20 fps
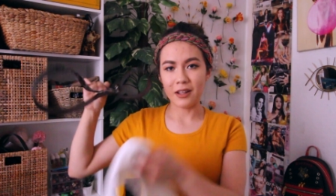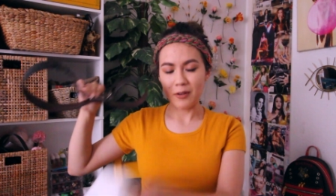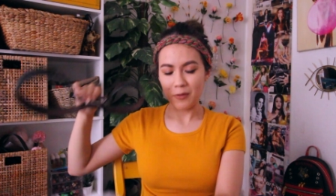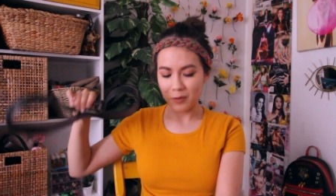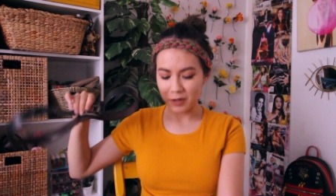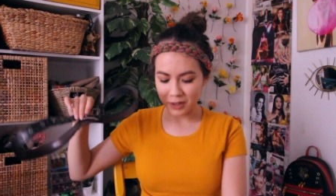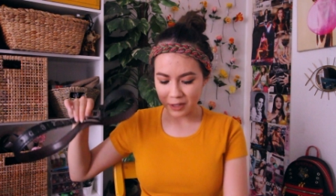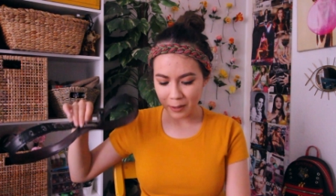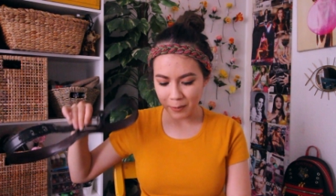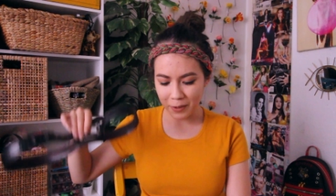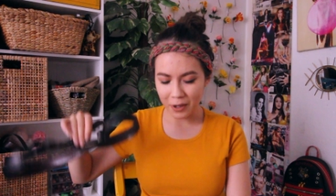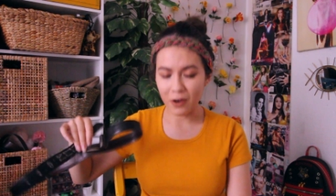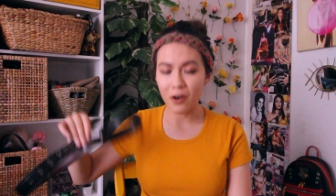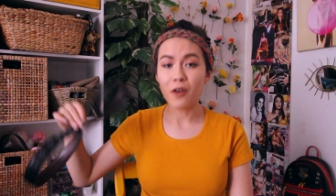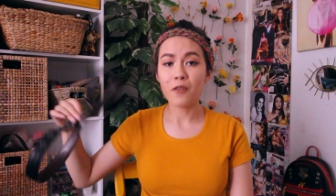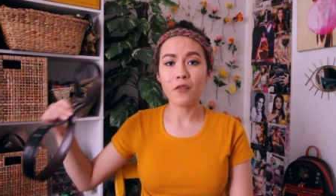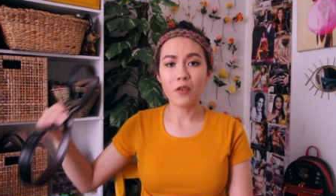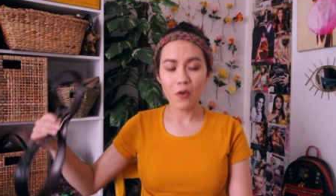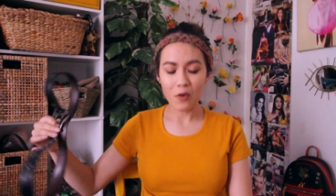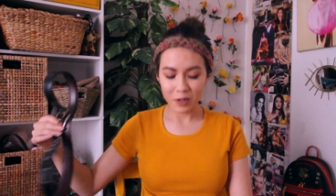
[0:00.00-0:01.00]
with the belt,
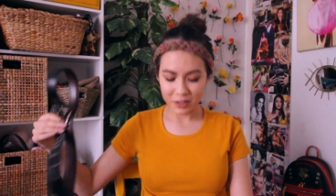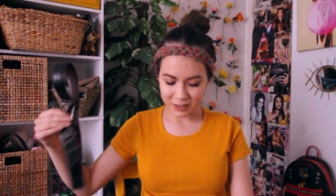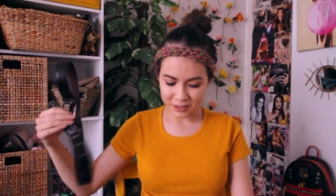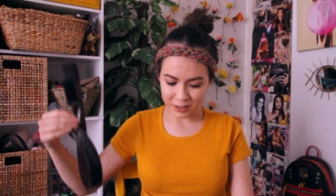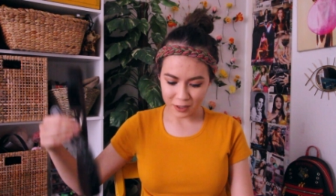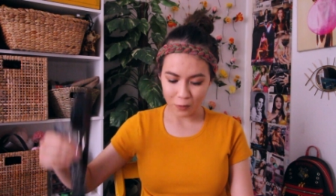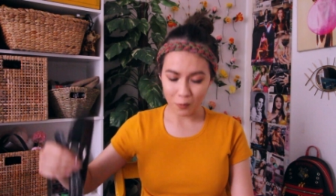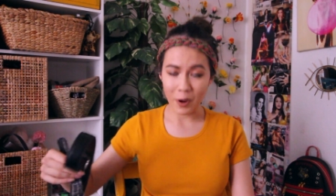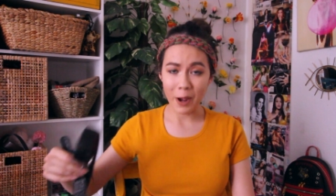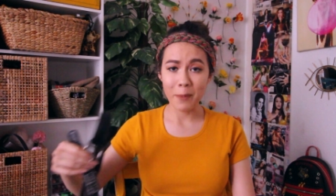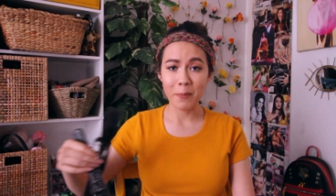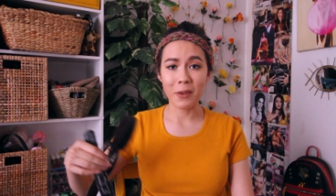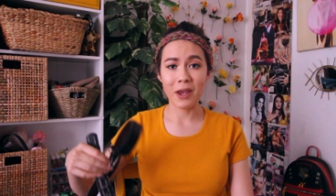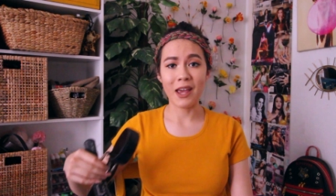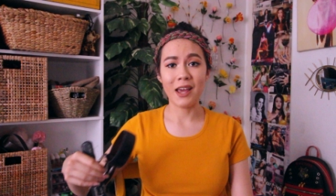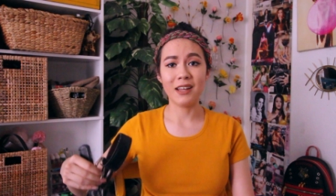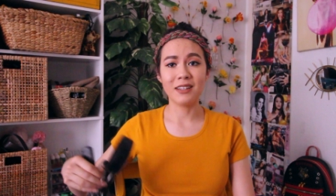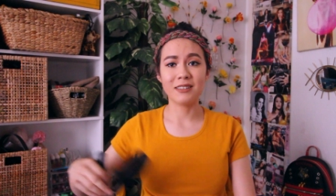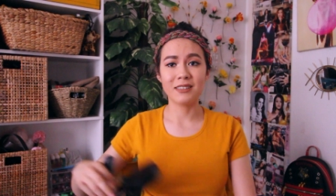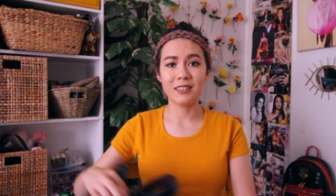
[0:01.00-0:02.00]
of course, the white
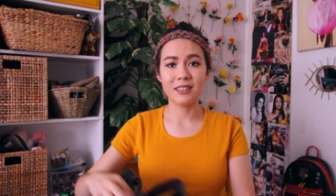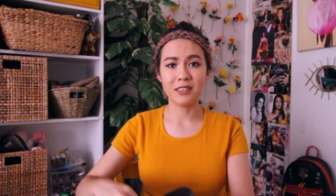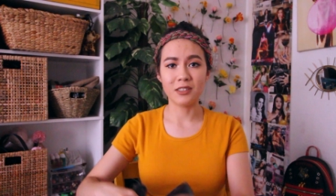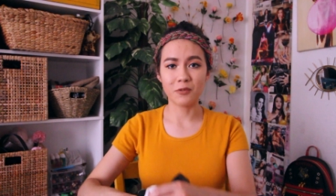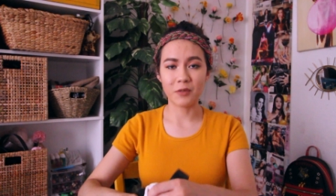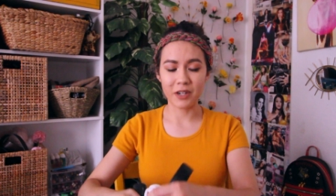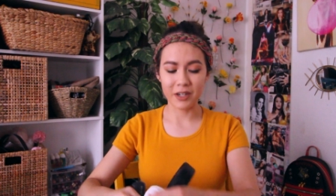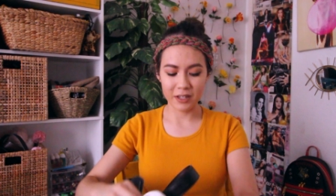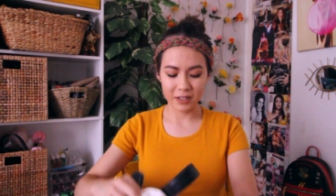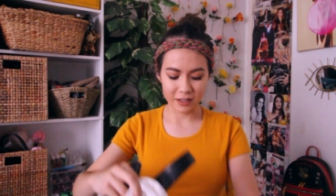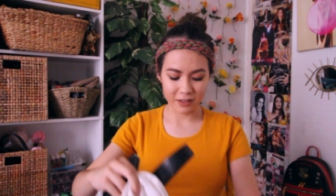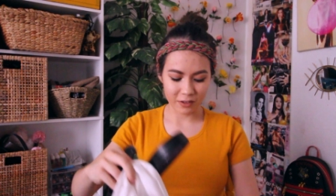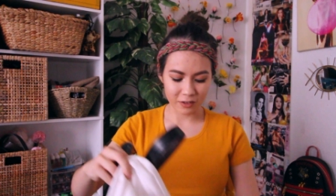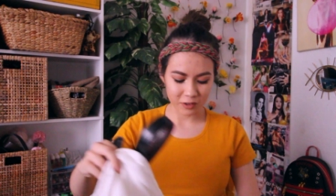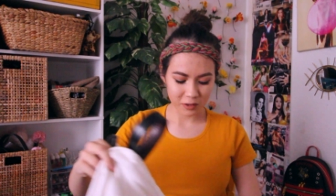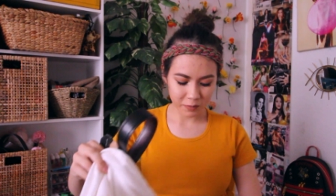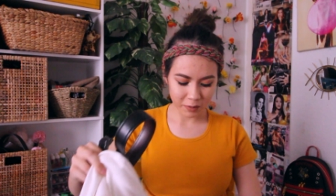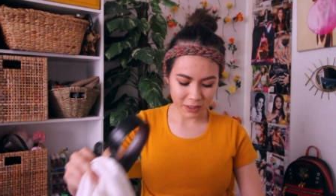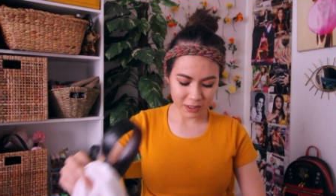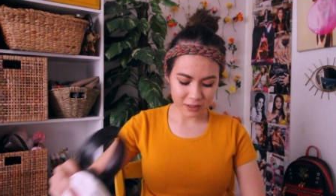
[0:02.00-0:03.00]
pants he's wearing in
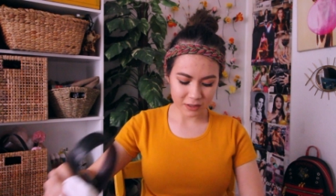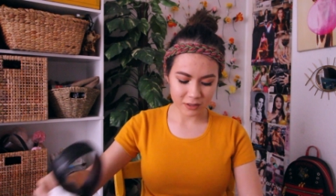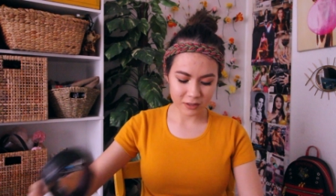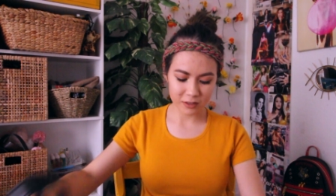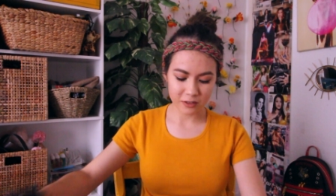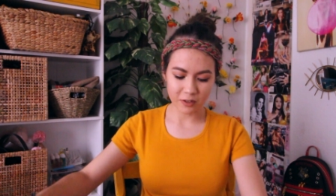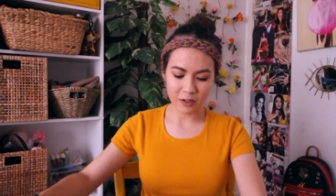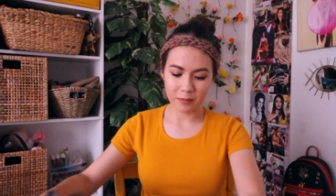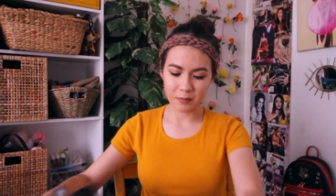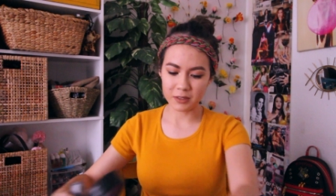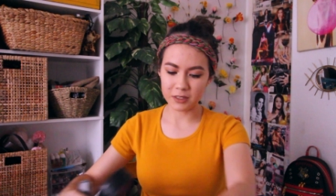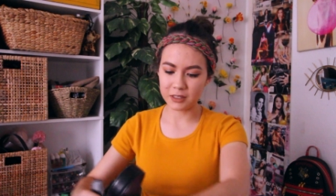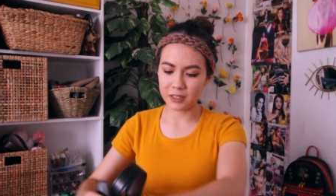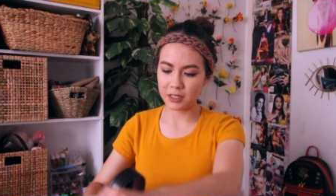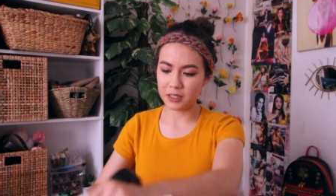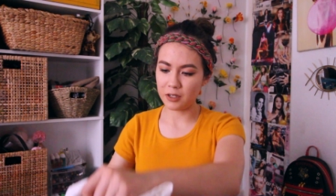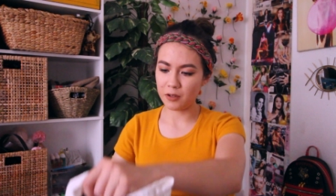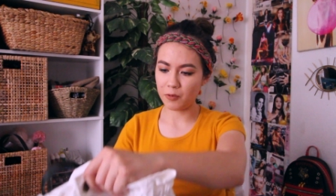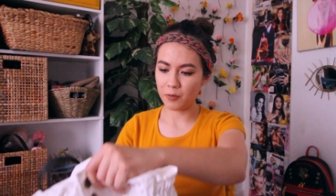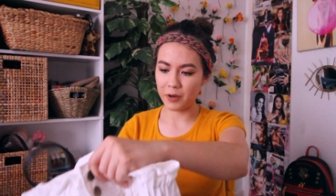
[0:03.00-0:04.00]
those pictures. So I'm just
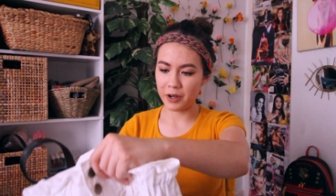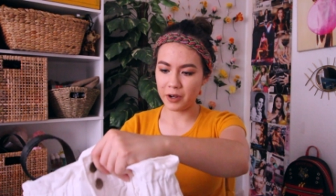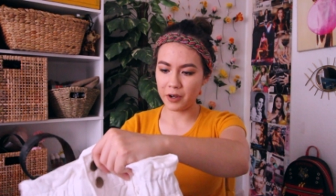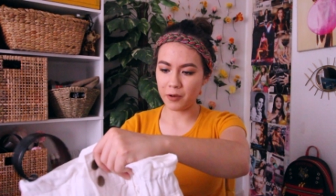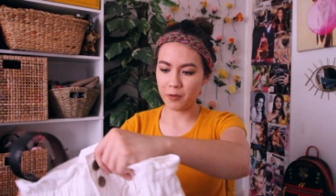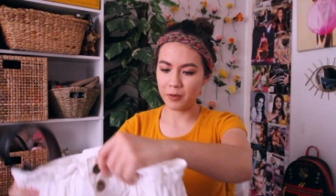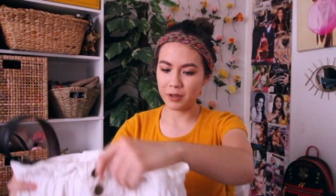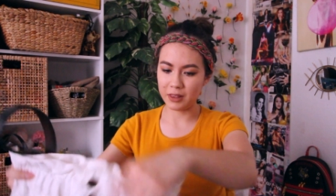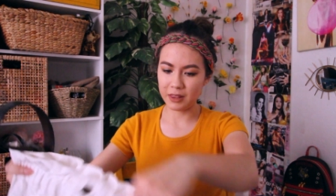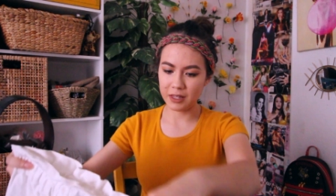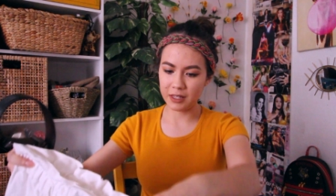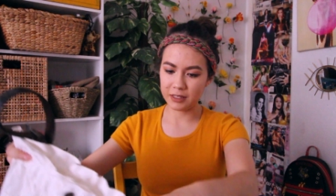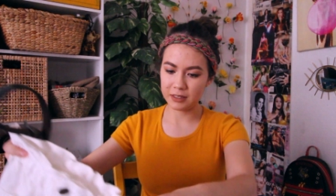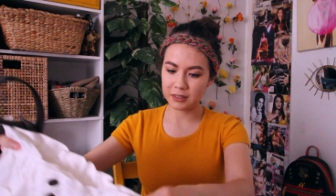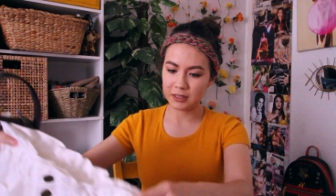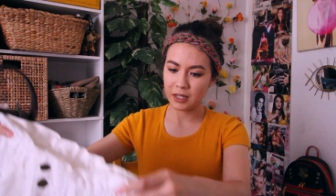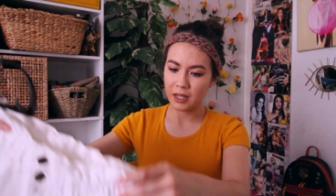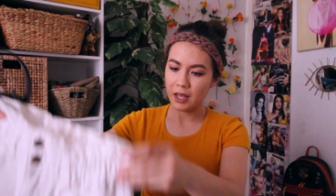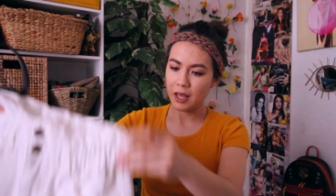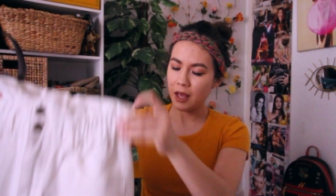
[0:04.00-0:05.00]
gonna wear it with
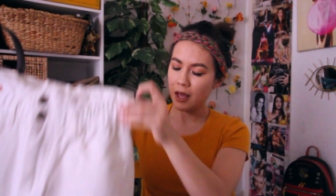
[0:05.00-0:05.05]
this